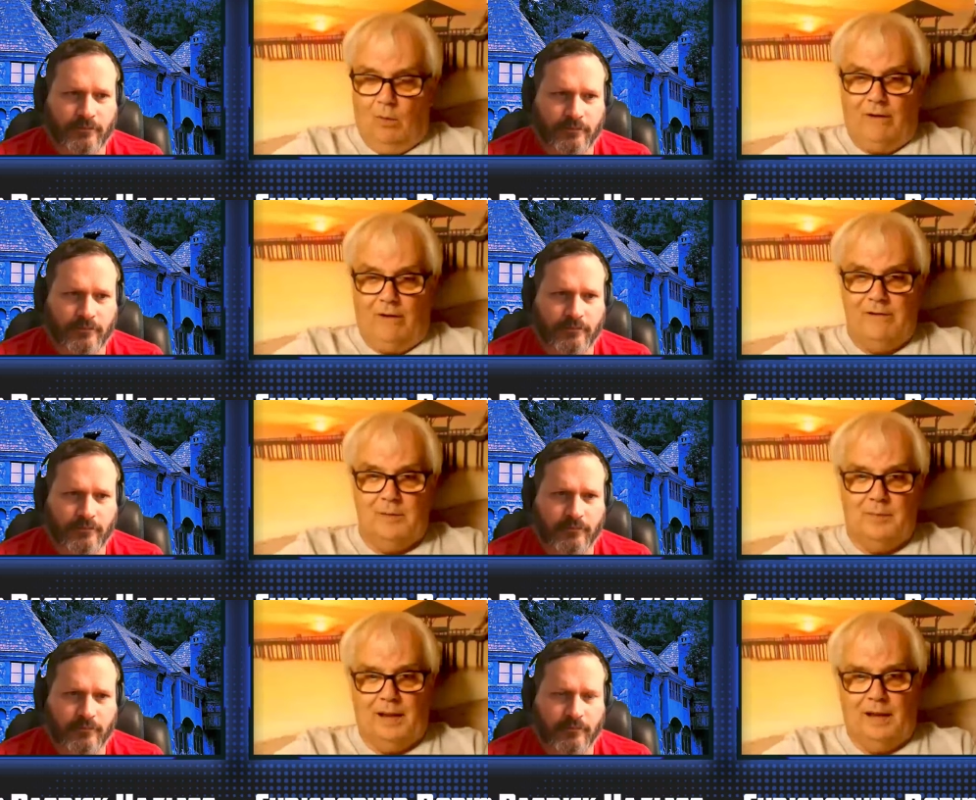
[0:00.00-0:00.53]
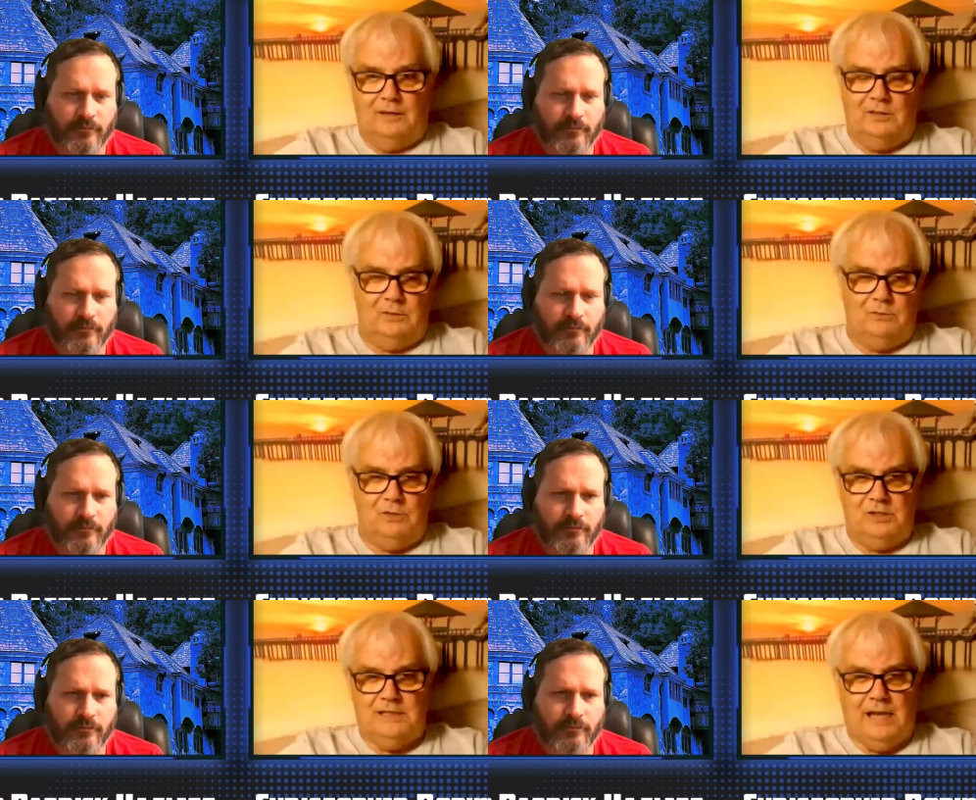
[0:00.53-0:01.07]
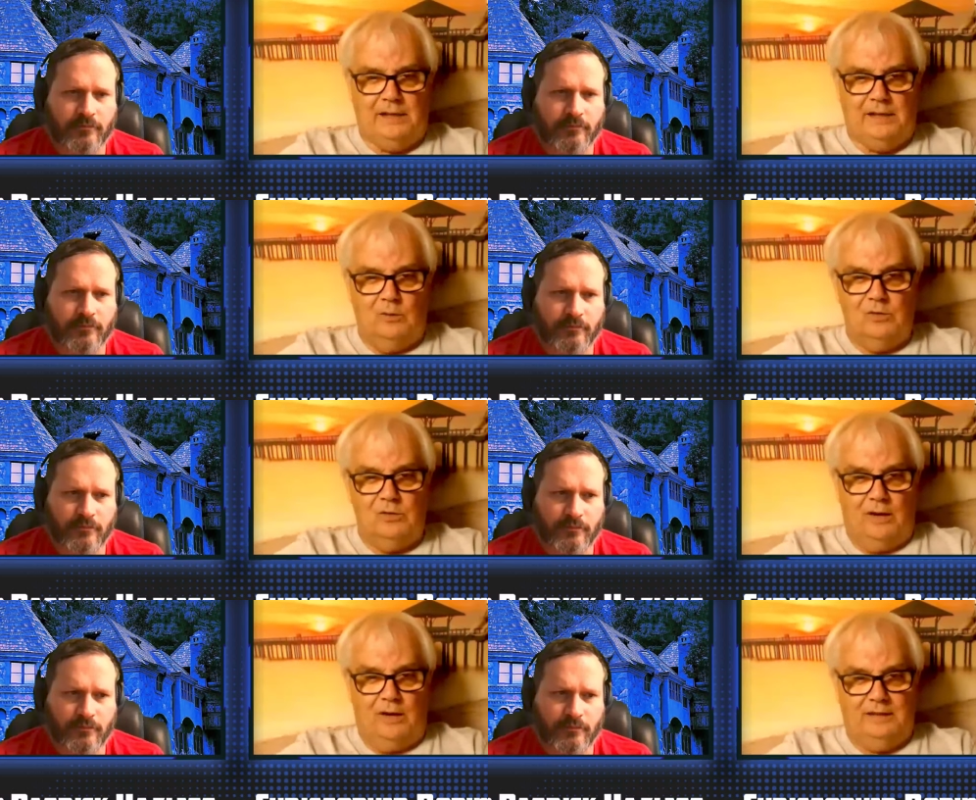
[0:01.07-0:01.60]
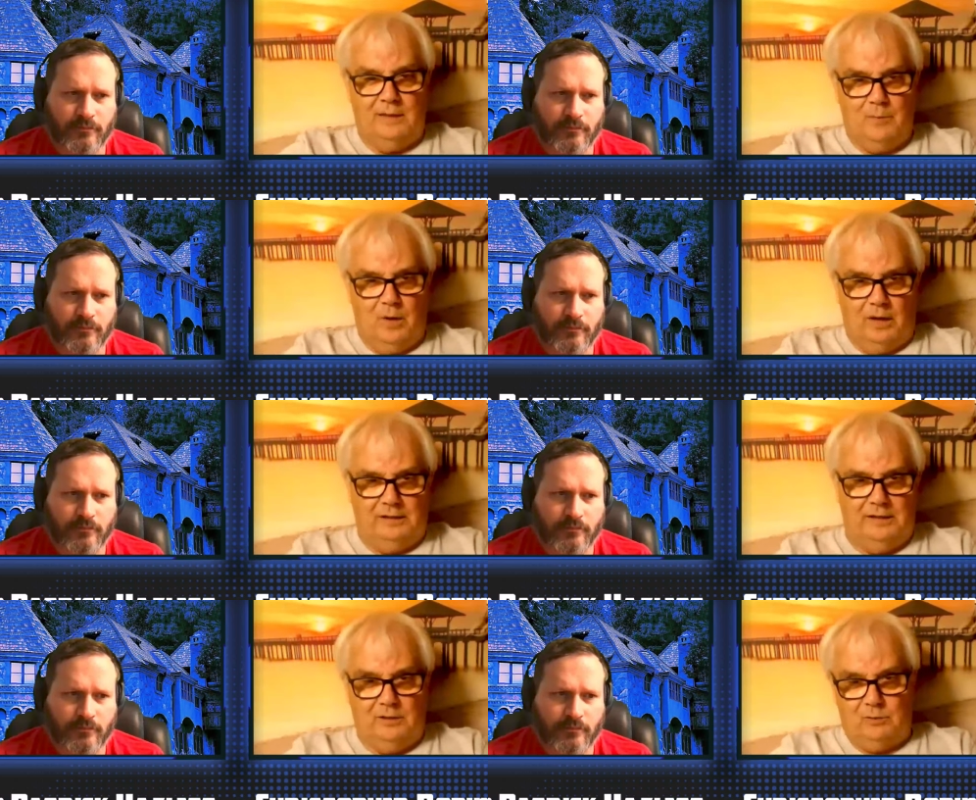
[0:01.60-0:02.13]
Speaker 1: worried about until she's 8 or 9. They
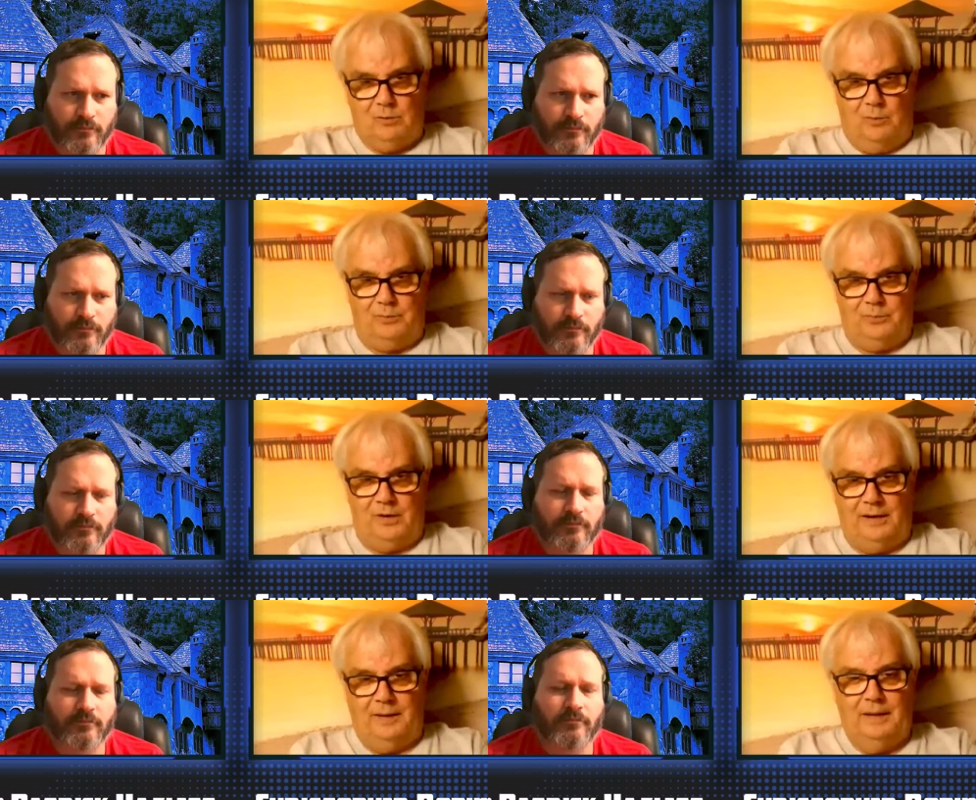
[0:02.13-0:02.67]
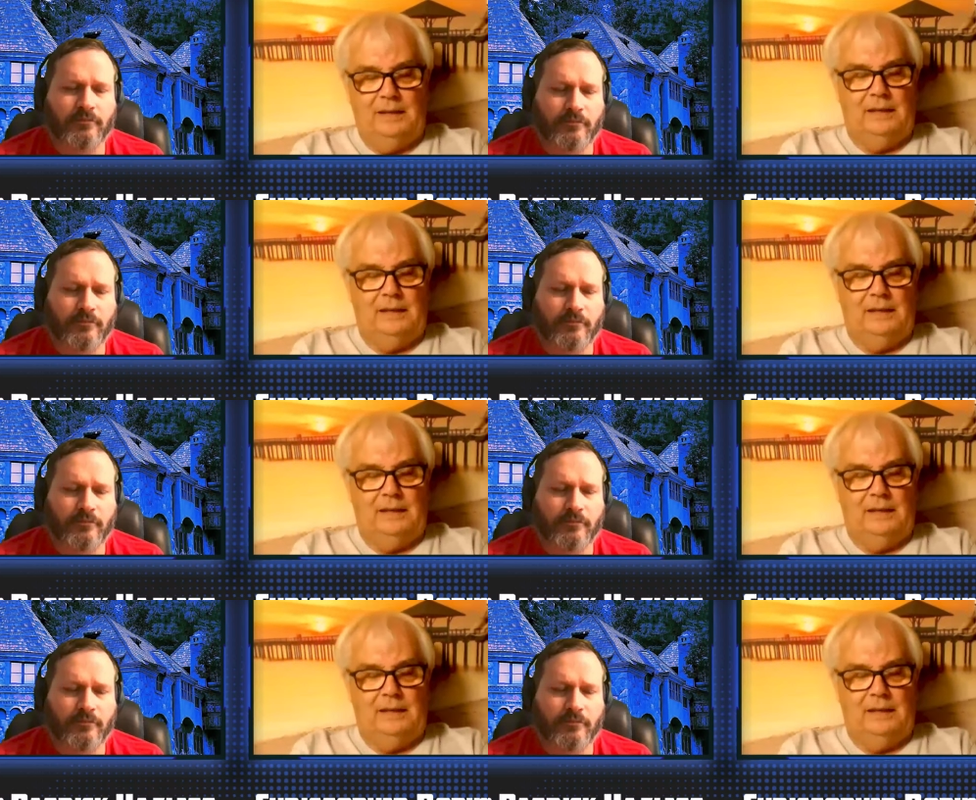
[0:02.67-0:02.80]
might need to operate.